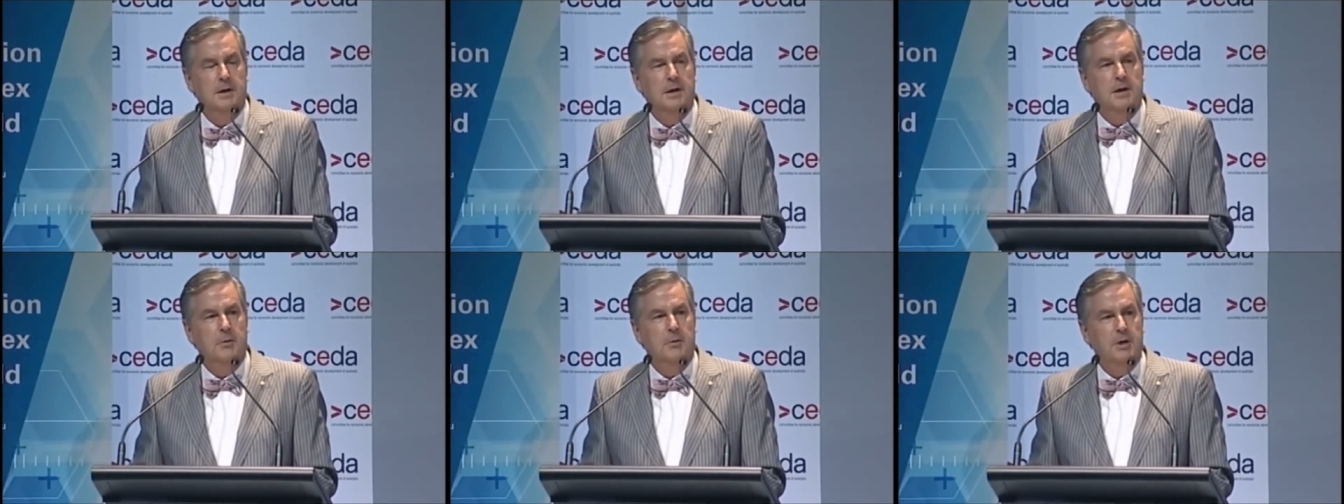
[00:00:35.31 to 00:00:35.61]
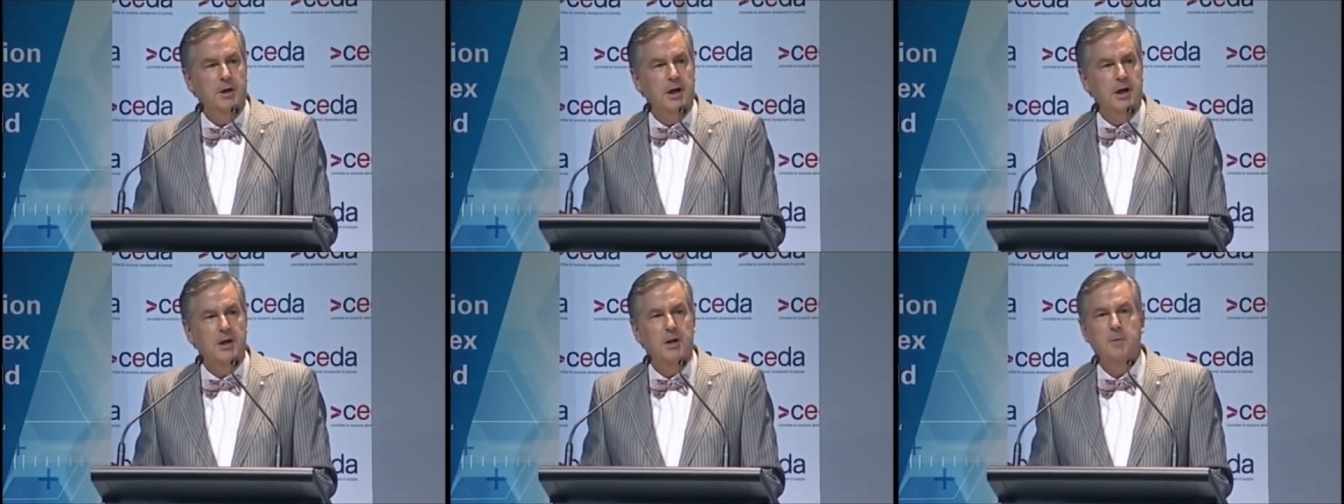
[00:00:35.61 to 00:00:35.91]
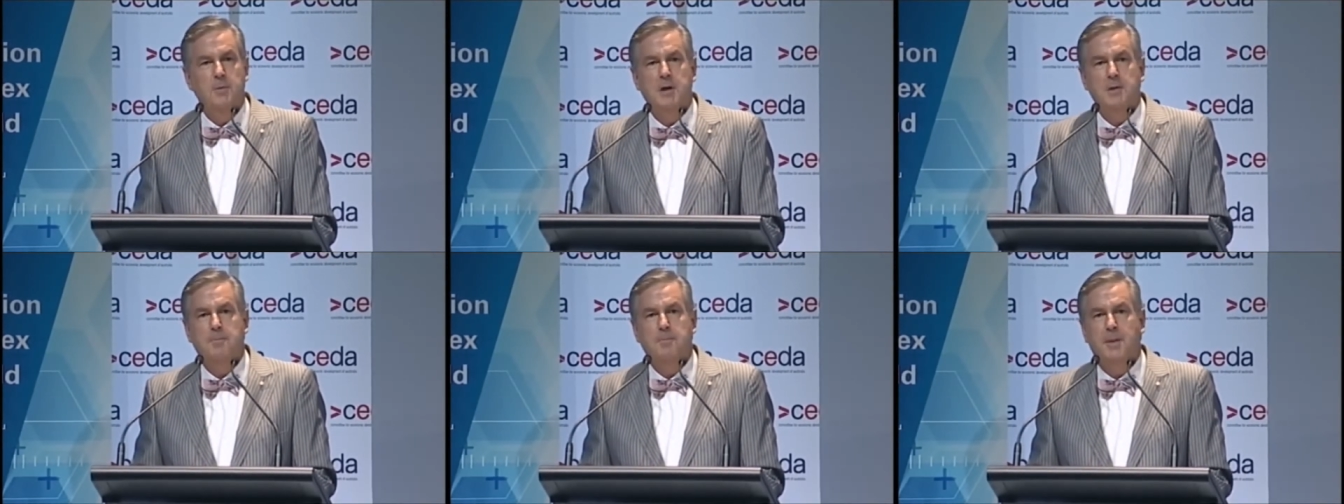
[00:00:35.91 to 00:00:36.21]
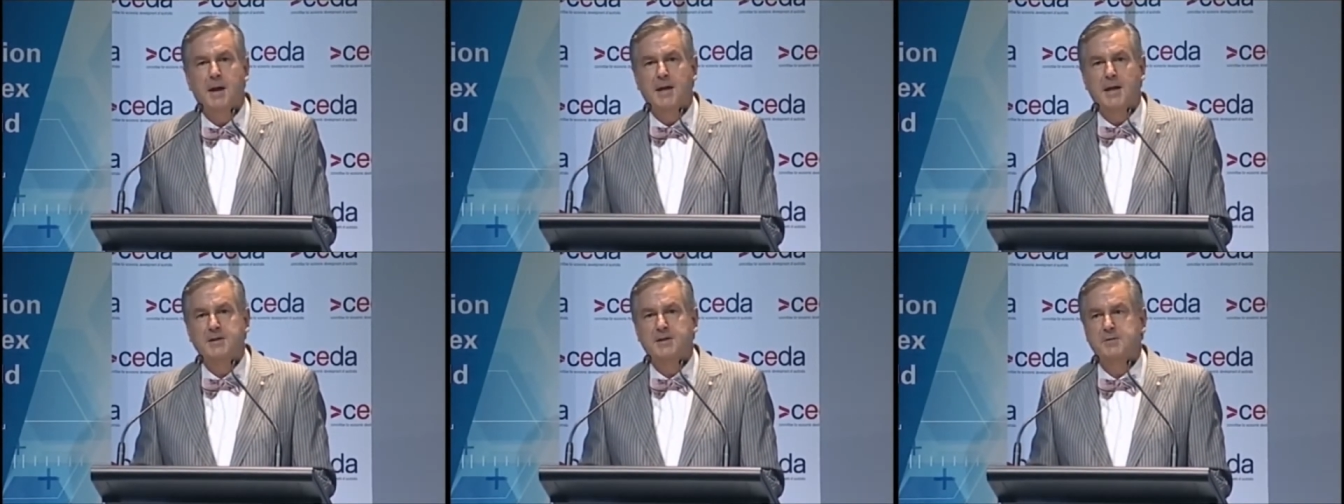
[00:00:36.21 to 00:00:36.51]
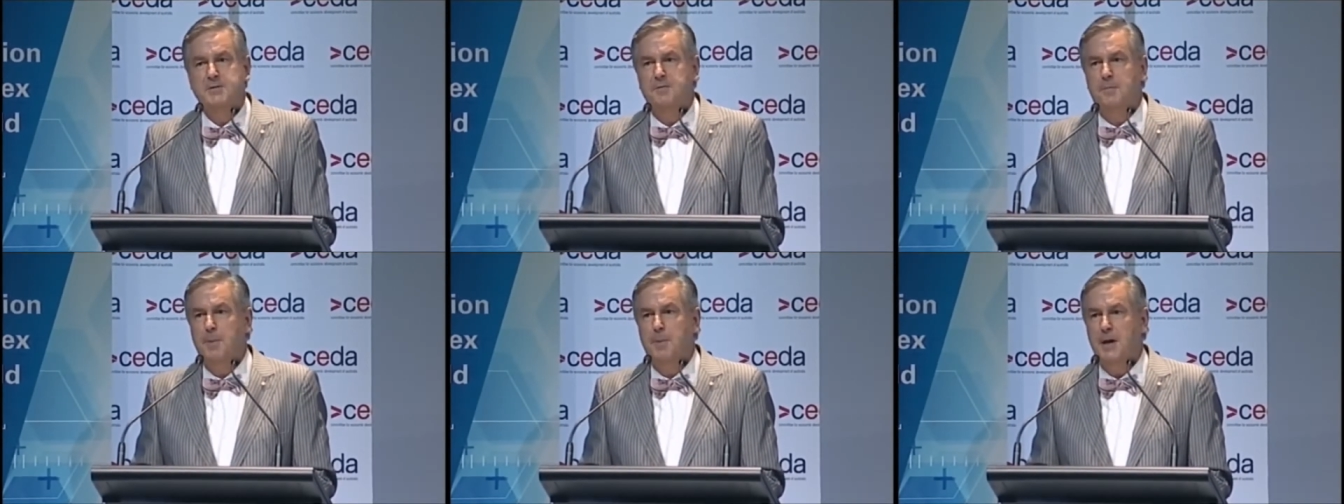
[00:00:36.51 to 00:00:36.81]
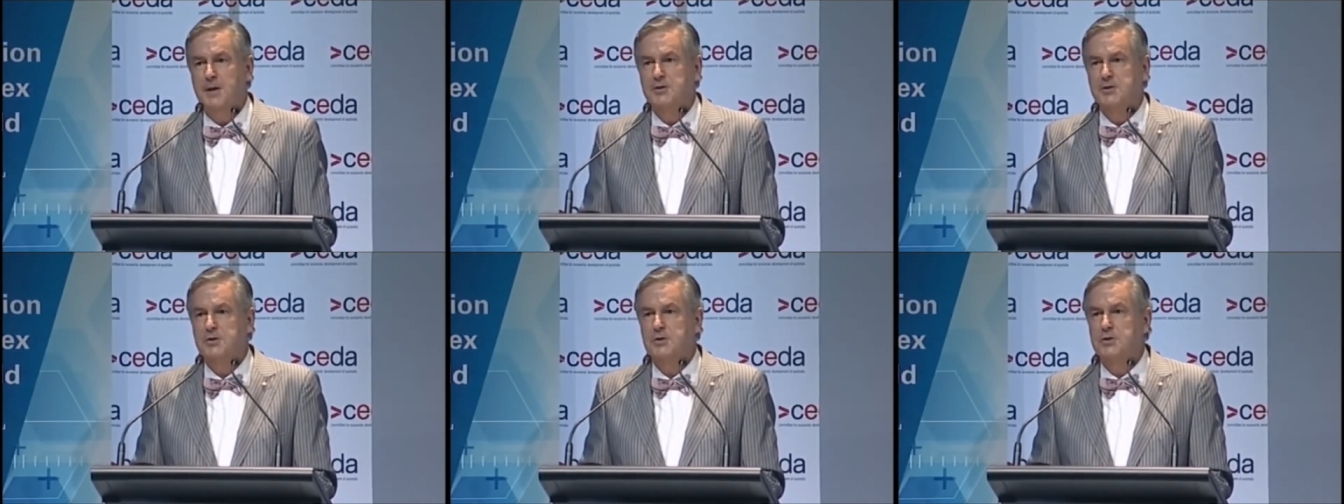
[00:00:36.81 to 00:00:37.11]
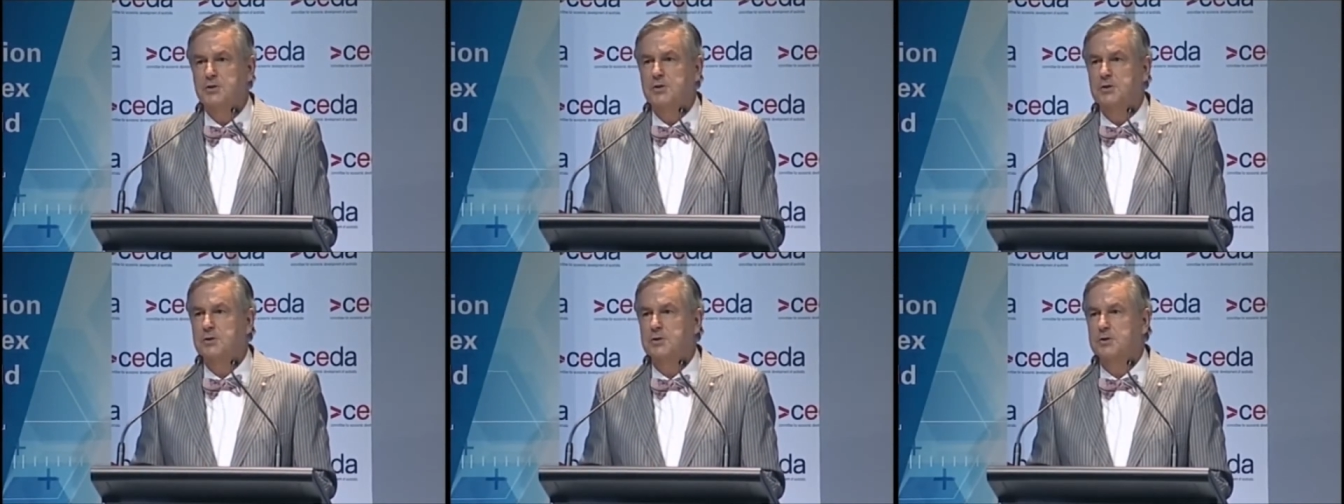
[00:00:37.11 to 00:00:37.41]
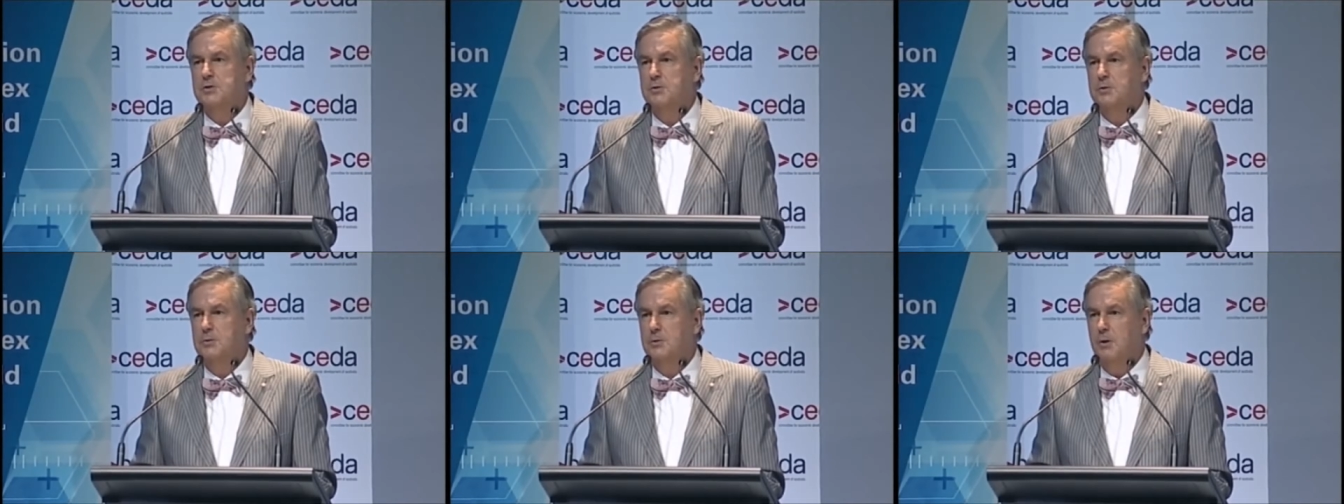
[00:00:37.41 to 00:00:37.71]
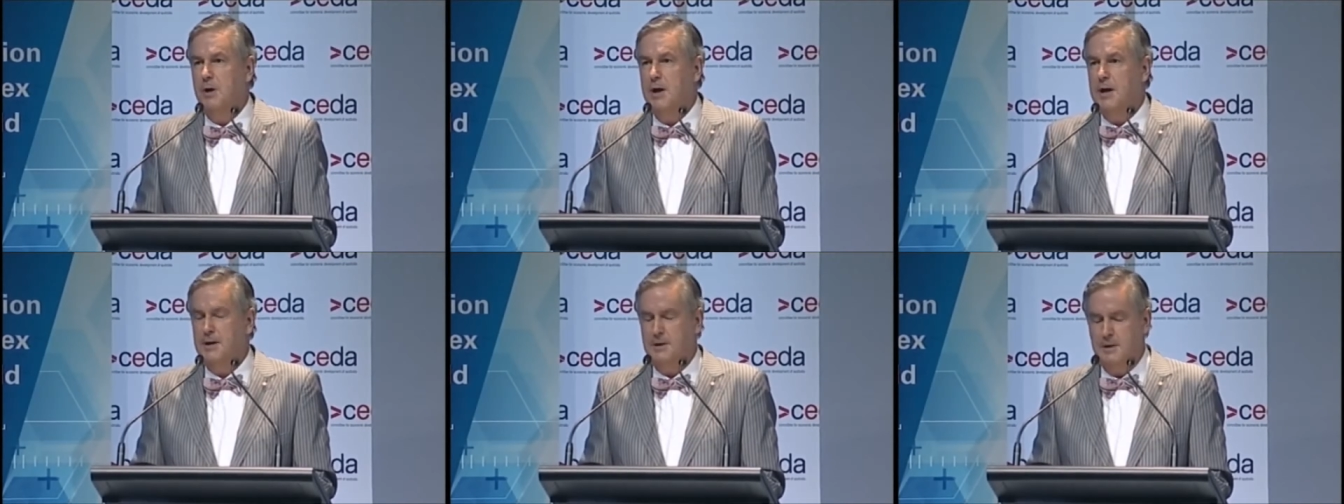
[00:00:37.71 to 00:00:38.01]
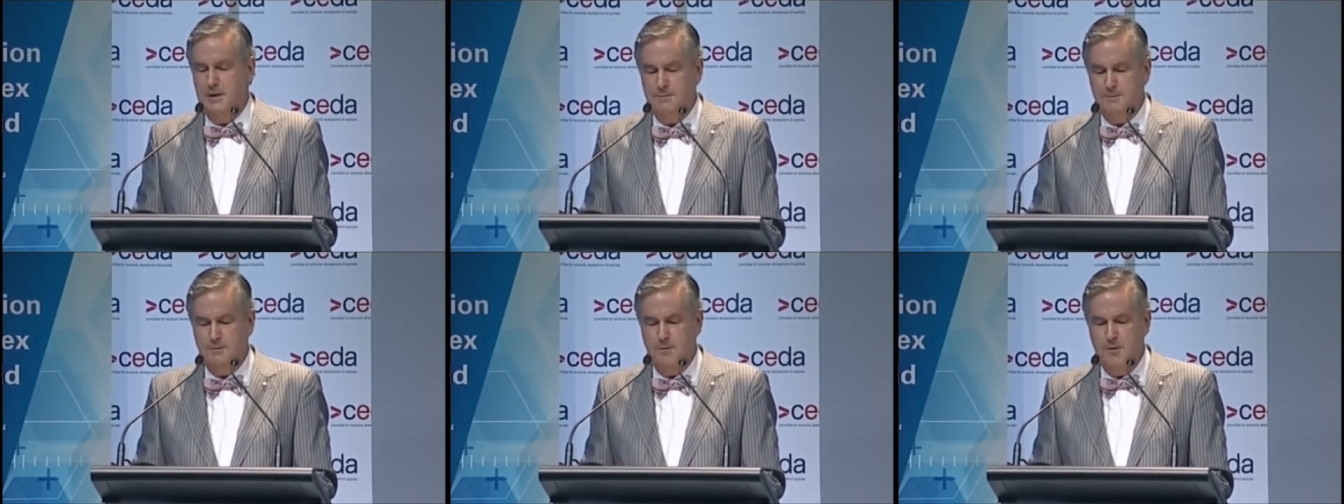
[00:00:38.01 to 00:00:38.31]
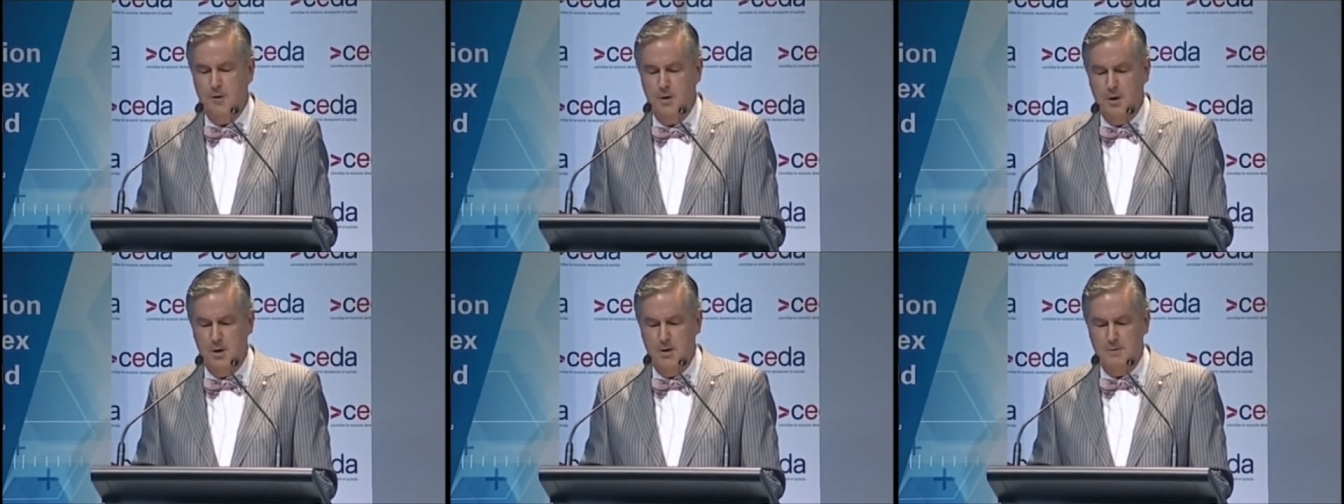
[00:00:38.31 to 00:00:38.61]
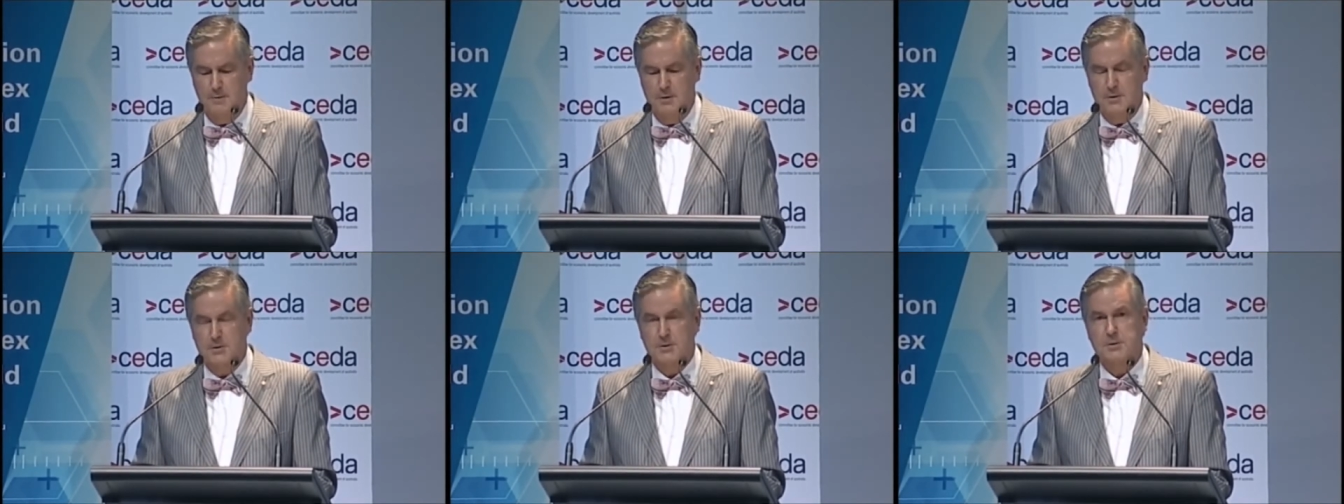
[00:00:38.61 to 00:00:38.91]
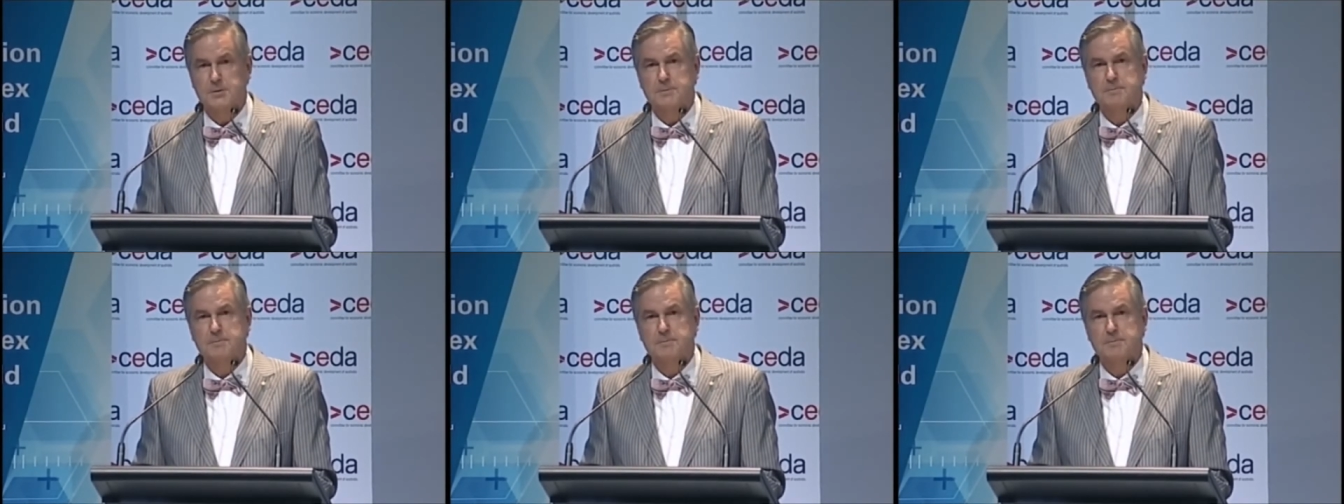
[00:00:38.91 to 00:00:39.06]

are we going to be passive passengers or active drivers?